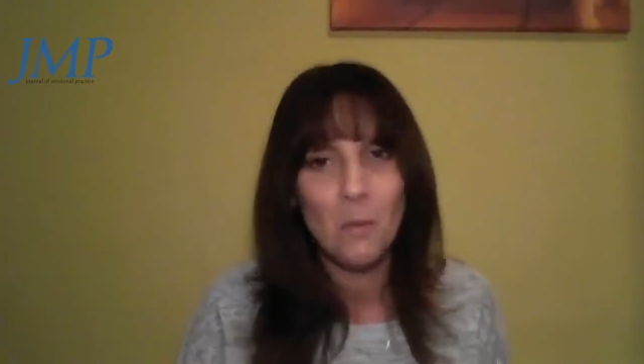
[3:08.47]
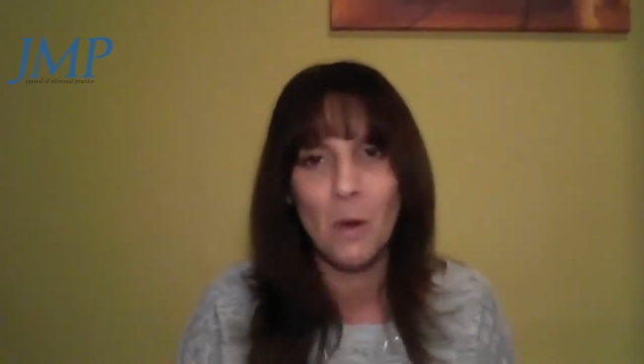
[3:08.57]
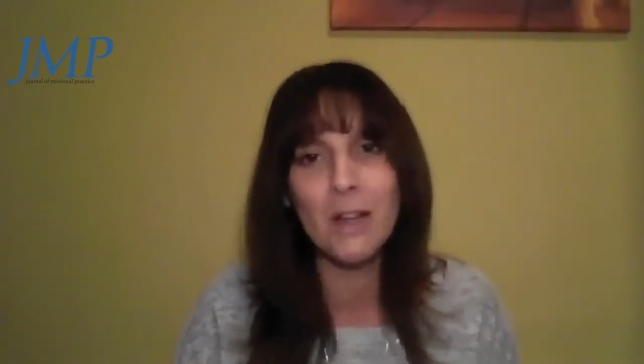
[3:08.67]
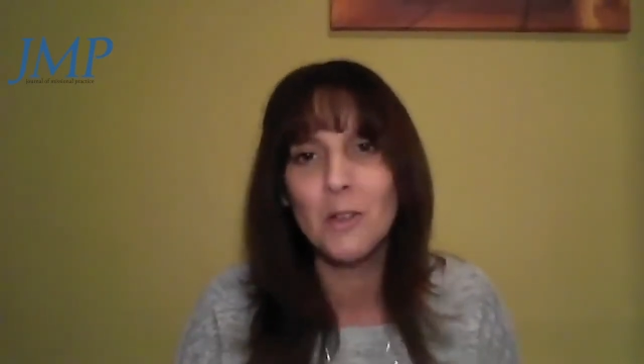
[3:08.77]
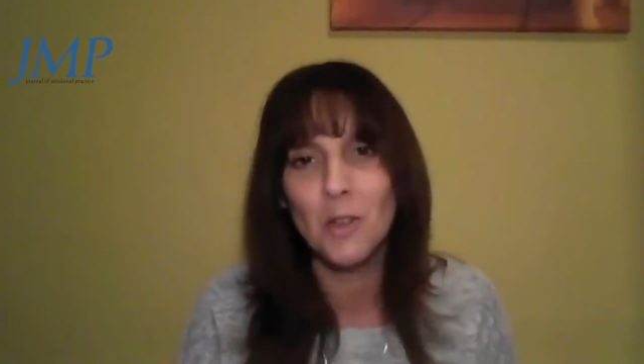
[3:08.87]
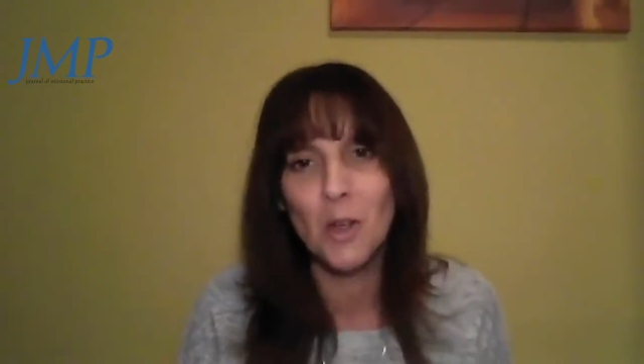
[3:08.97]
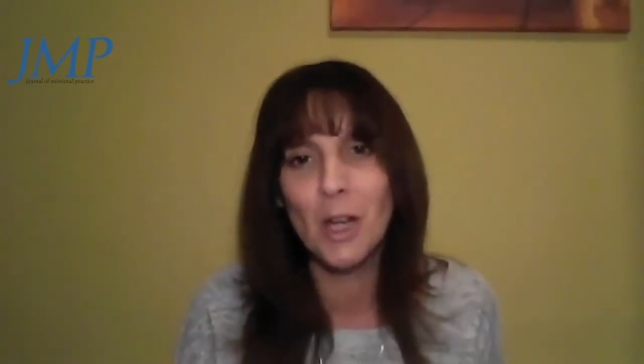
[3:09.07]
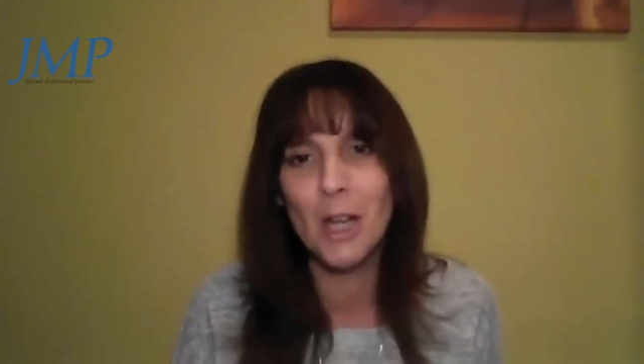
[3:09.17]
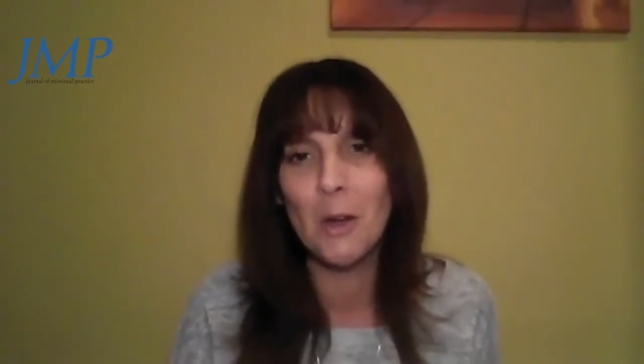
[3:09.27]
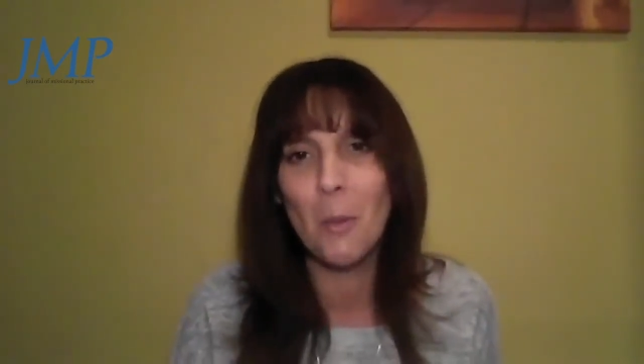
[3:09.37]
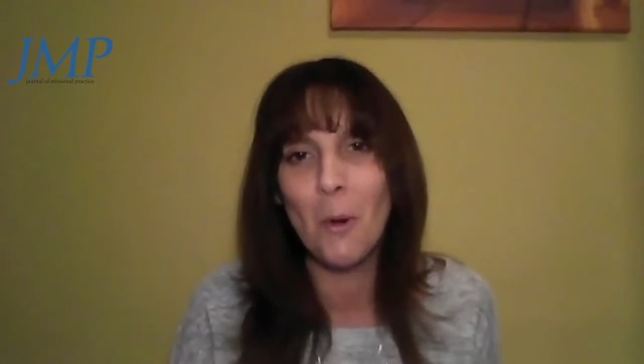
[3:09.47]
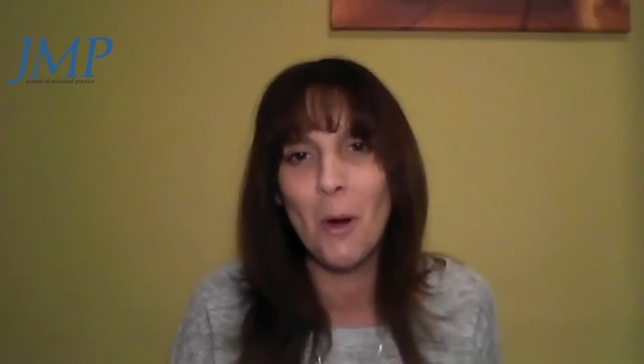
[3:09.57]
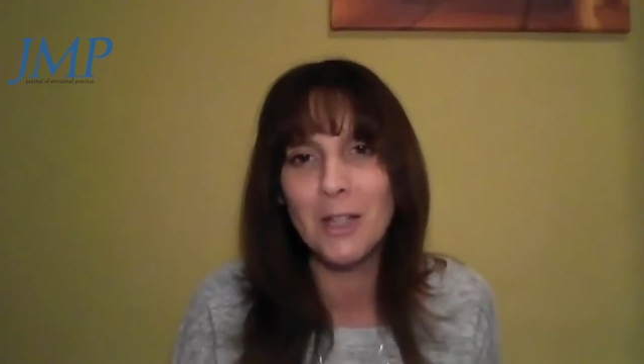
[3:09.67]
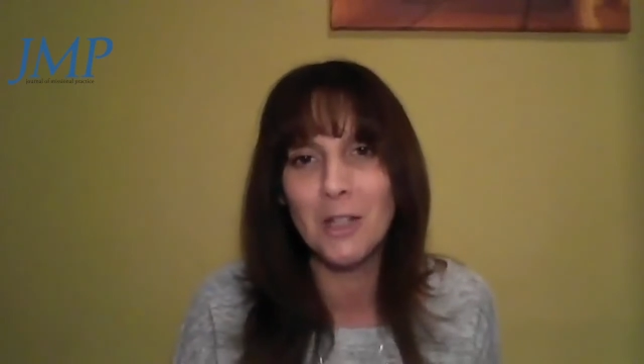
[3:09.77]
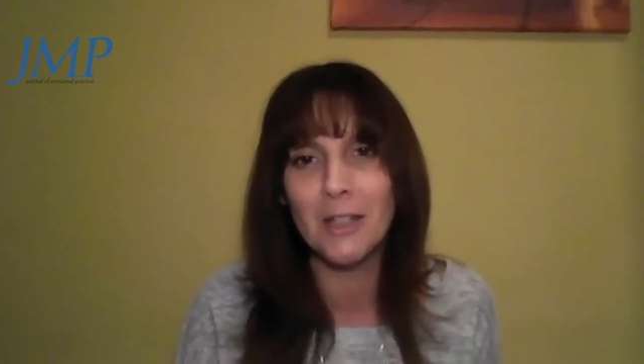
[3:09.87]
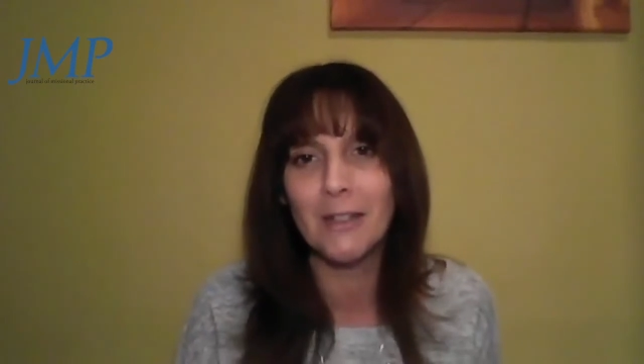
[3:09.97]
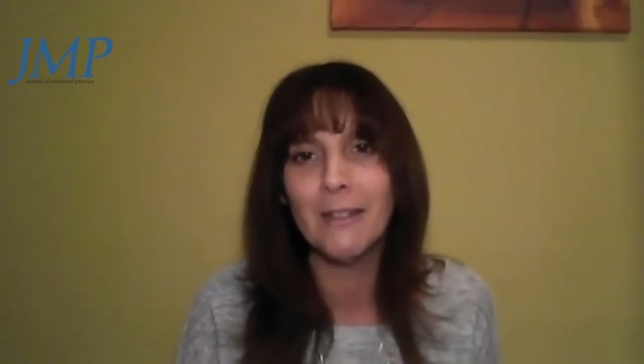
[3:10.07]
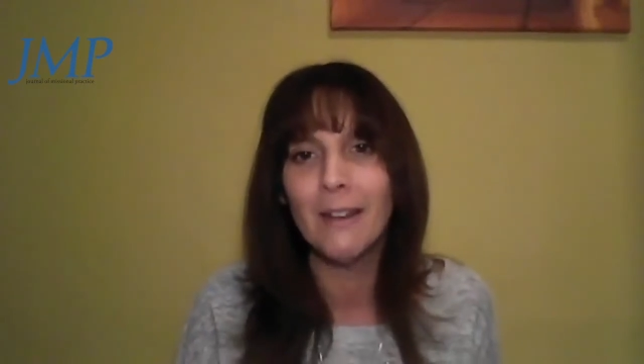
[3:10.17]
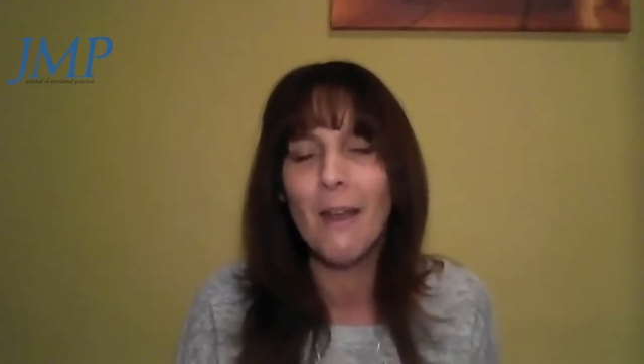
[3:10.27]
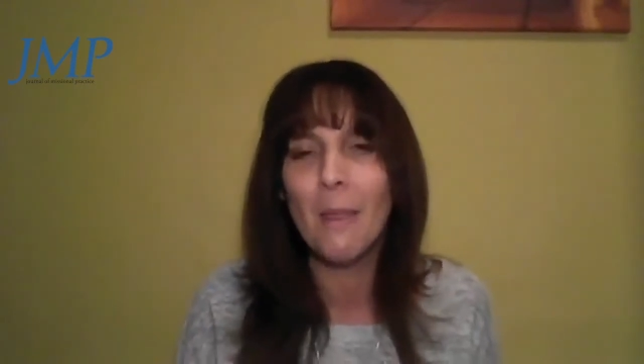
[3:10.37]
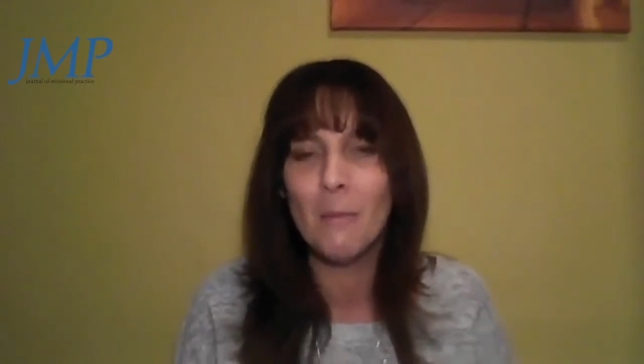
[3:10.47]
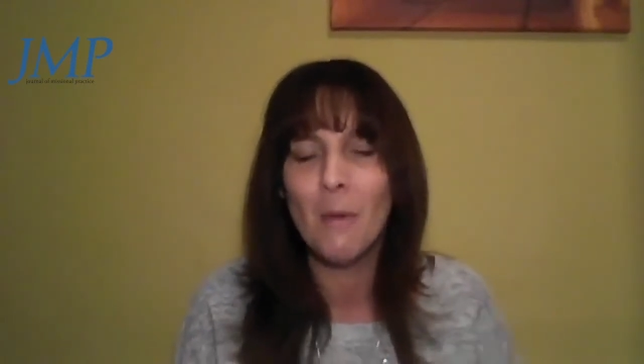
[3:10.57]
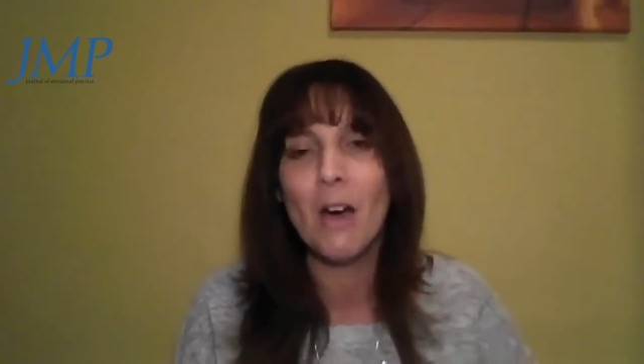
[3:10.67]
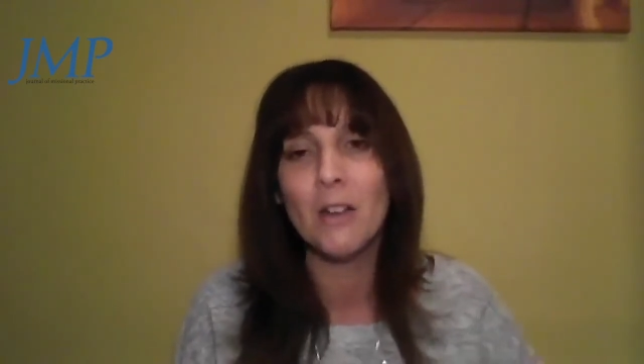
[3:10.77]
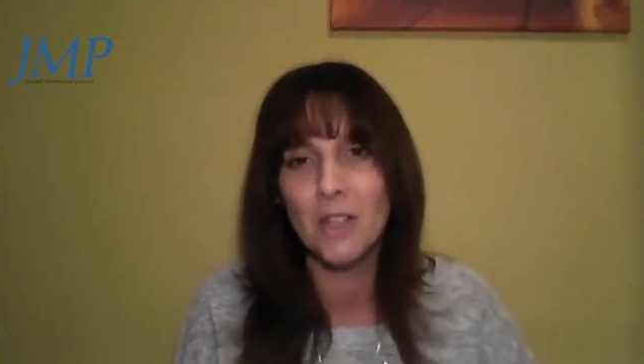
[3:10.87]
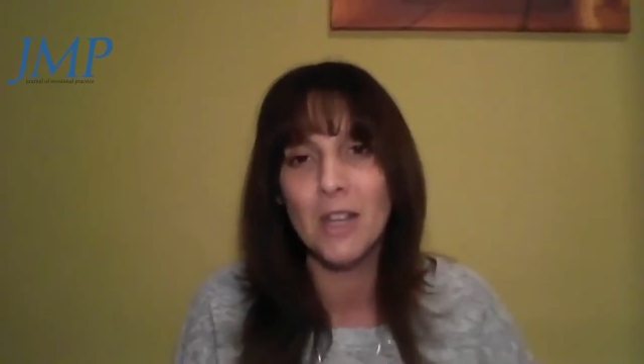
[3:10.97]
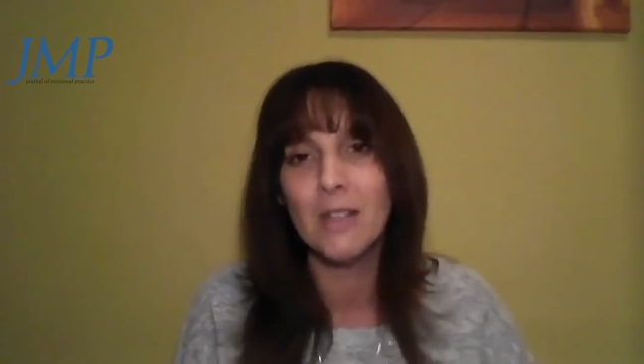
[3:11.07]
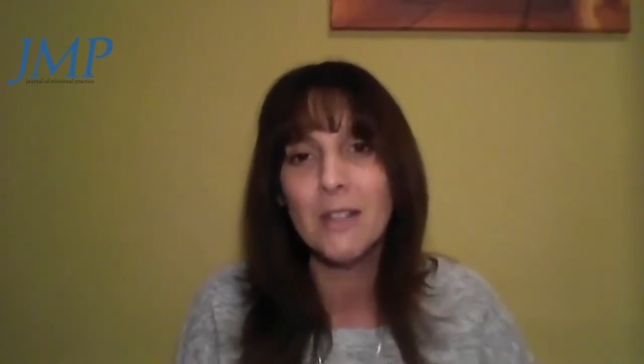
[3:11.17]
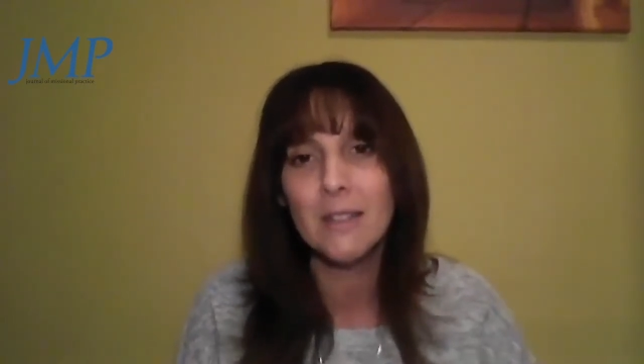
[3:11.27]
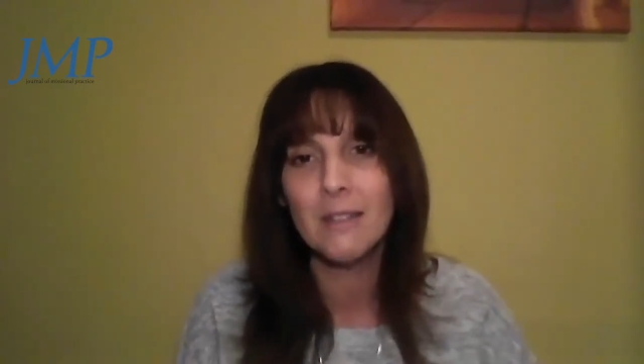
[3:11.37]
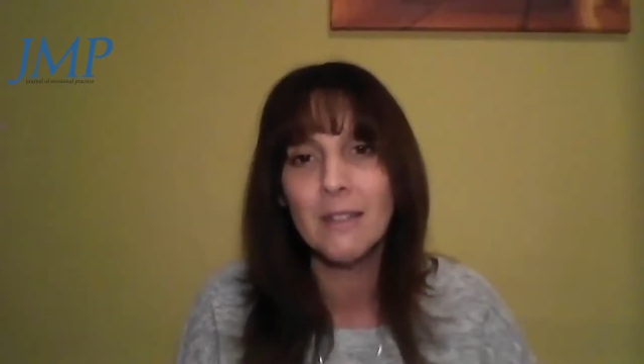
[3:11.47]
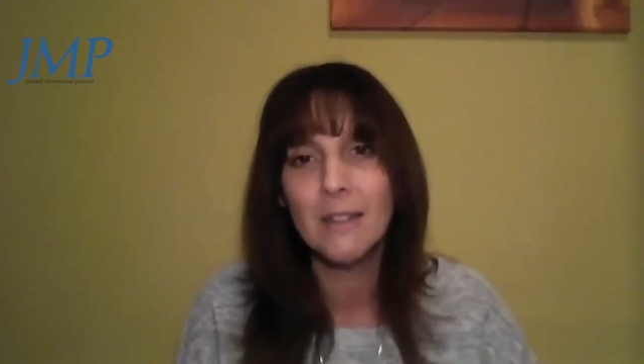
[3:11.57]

well and truly in operation at the margins.